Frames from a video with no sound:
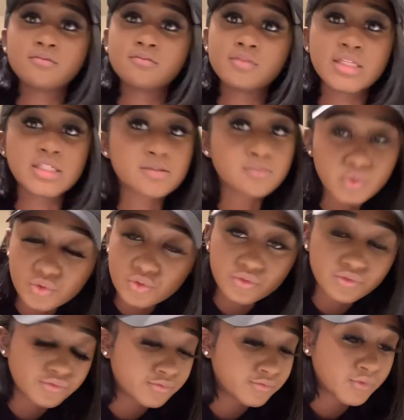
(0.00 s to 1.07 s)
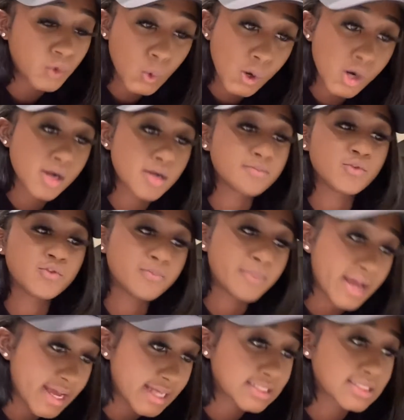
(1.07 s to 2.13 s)
Let's move forward, move
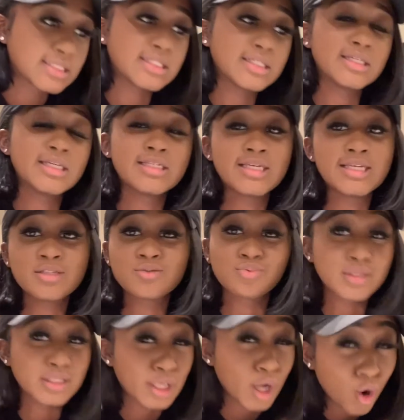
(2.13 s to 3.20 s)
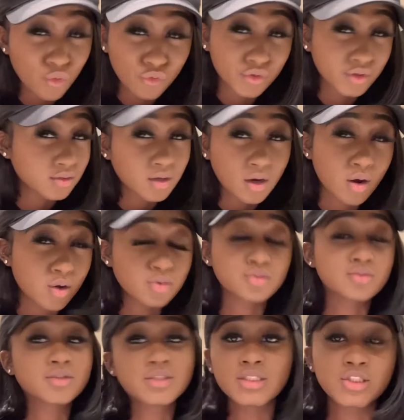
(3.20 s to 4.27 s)
past it. He he's really over the whole
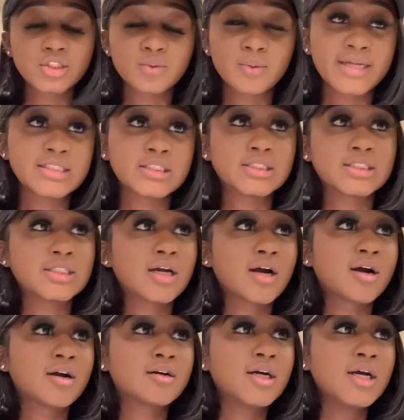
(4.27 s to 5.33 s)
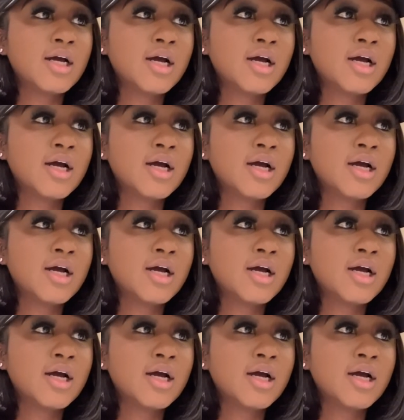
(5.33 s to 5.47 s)
situation, y'all.